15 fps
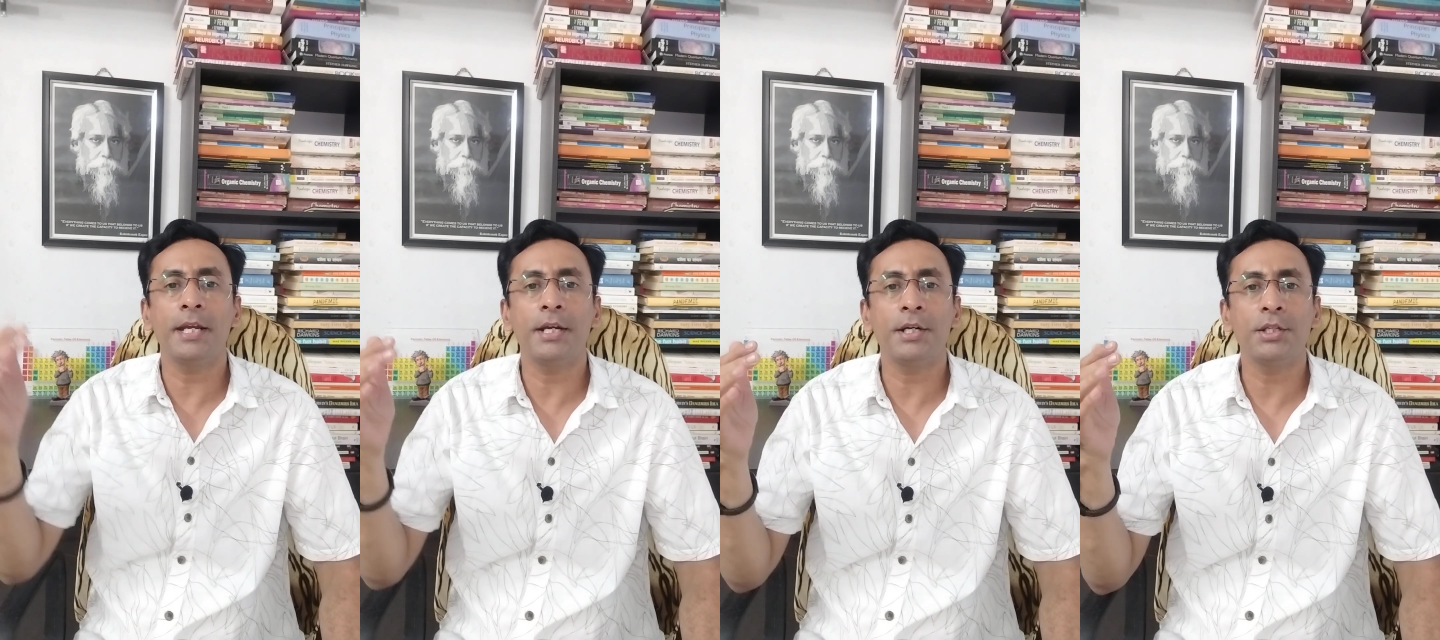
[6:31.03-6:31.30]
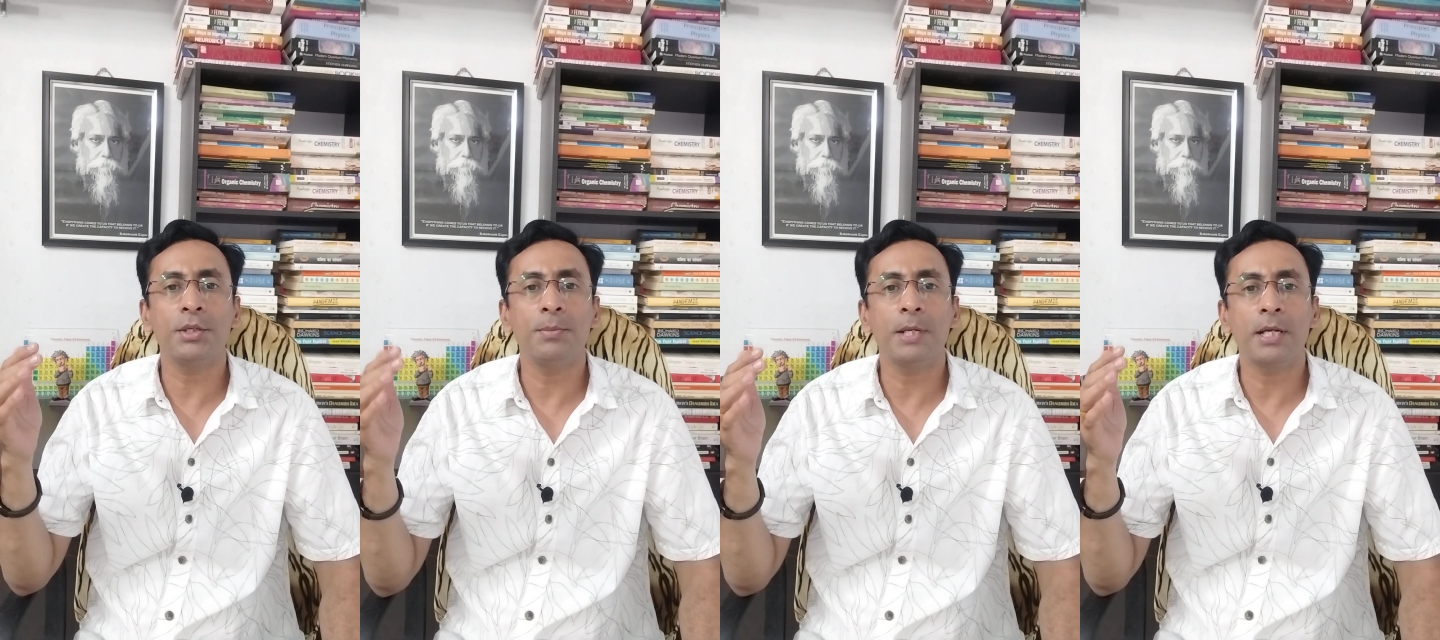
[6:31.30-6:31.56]

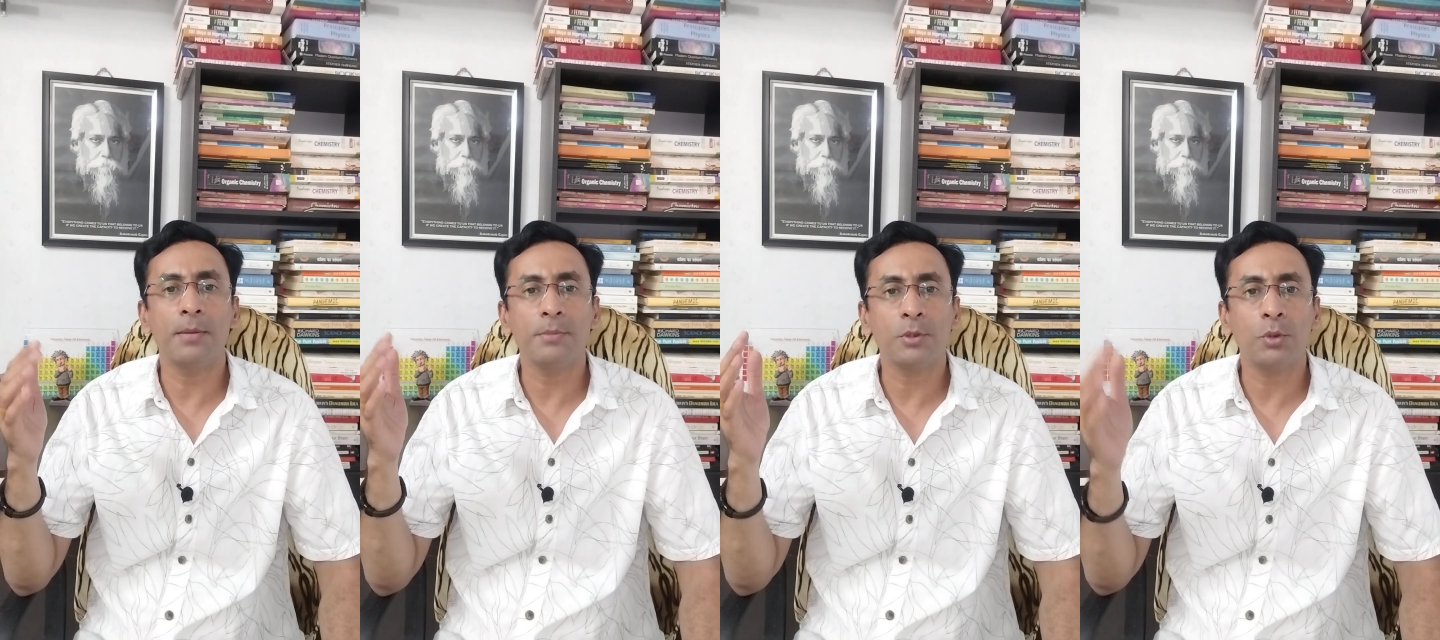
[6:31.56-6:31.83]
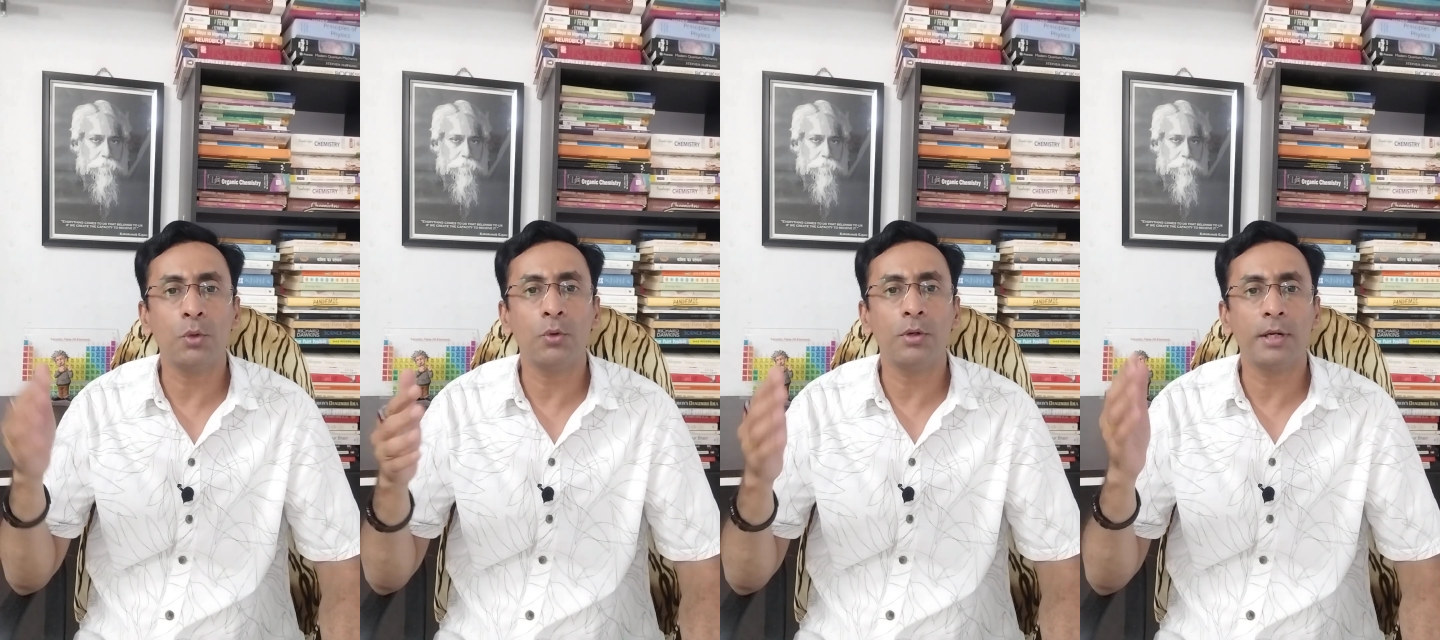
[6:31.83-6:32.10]
energy
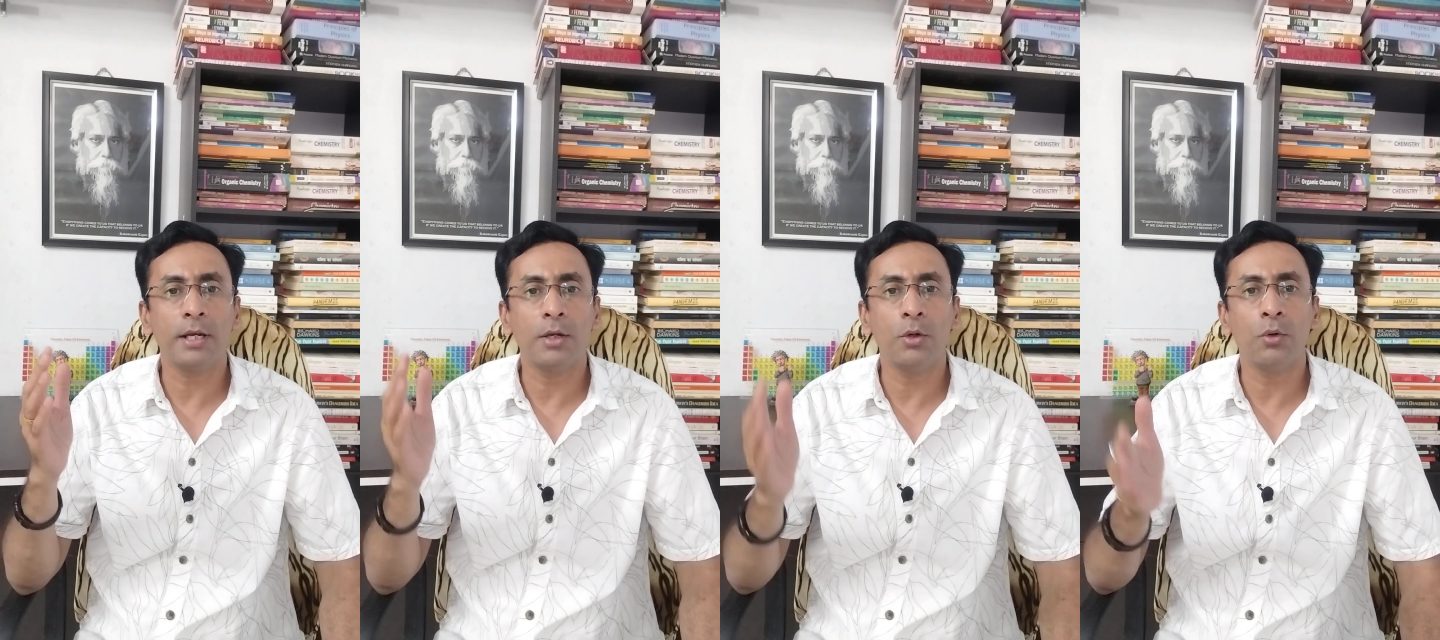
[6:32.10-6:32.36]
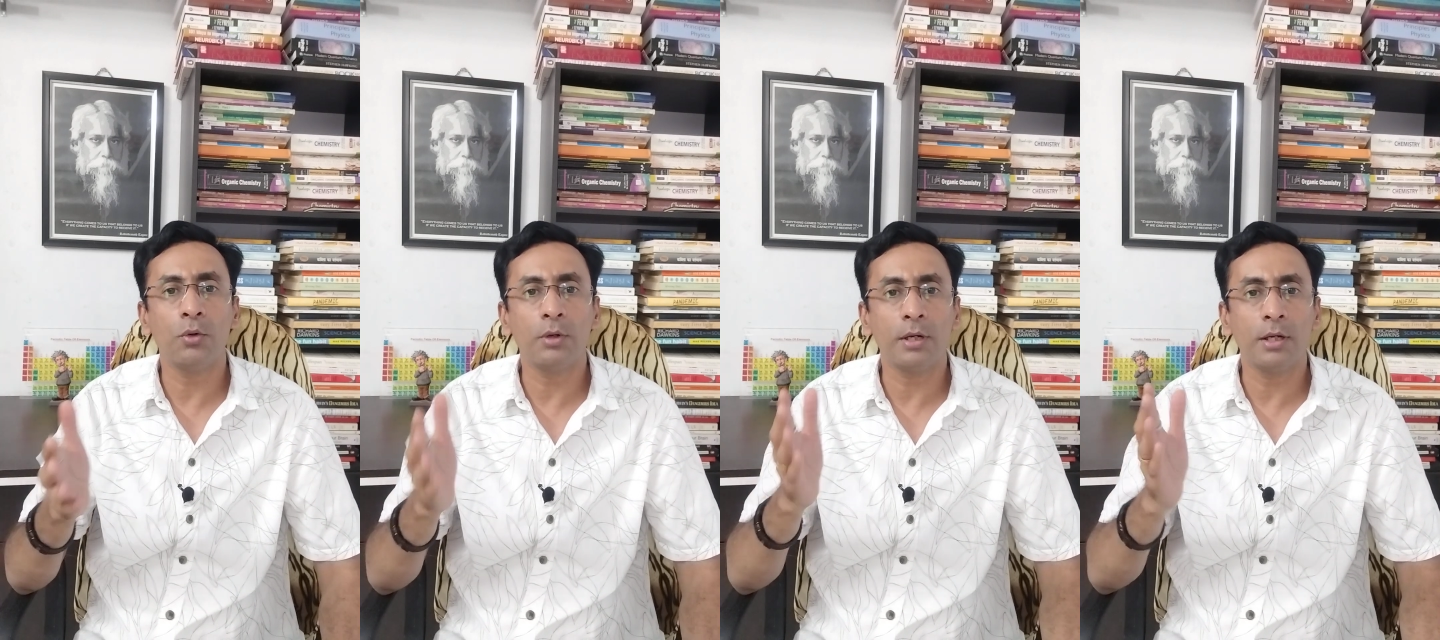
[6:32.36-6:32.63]
becomes lower and
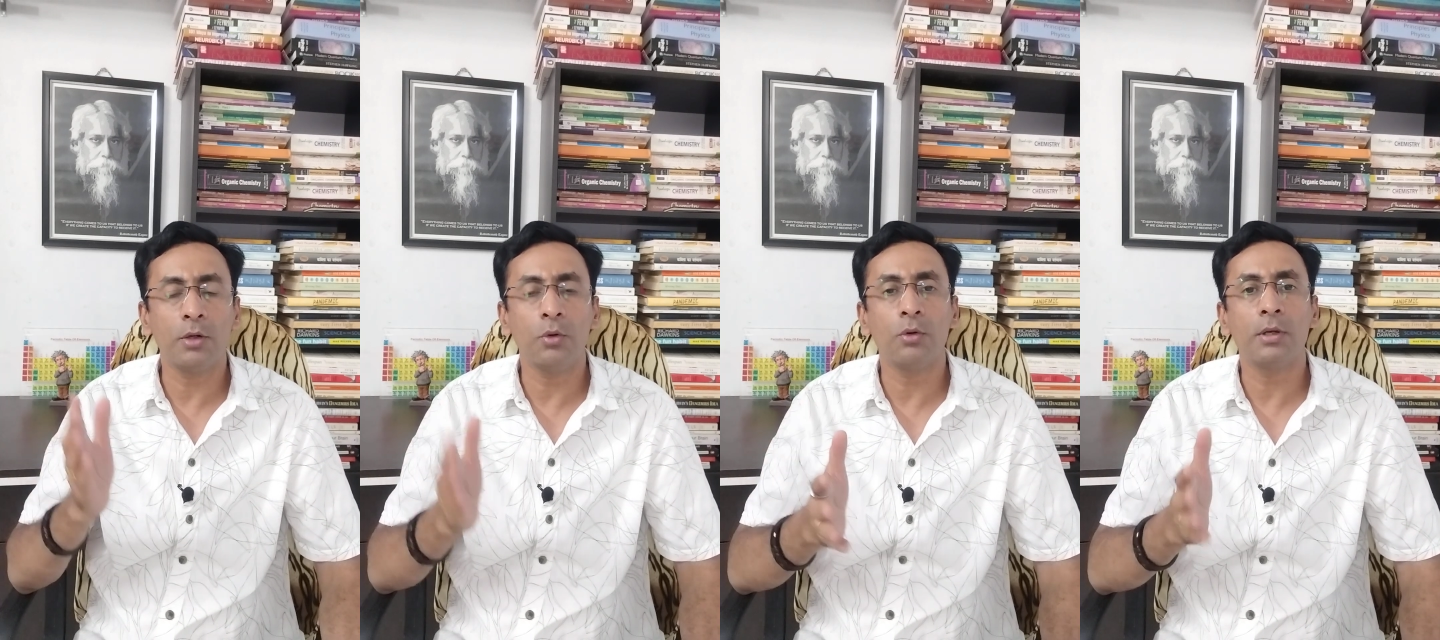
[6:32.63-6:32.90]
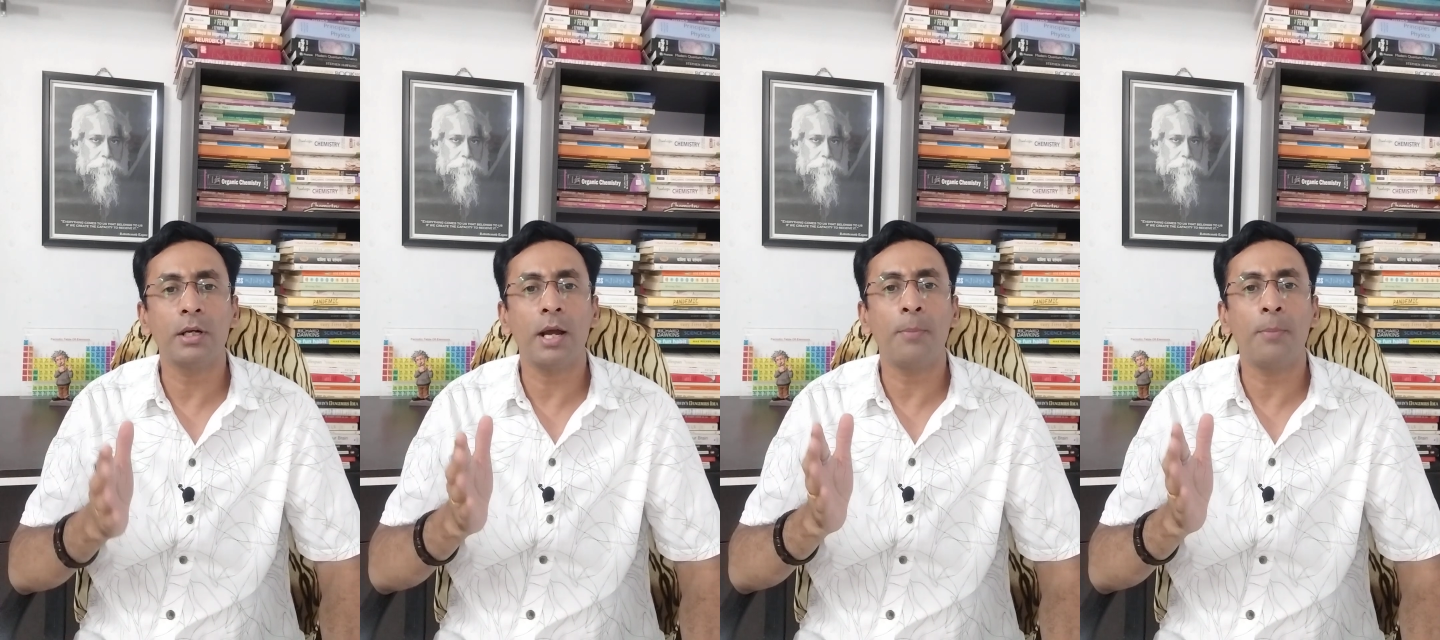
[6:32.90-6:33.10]
lower and lower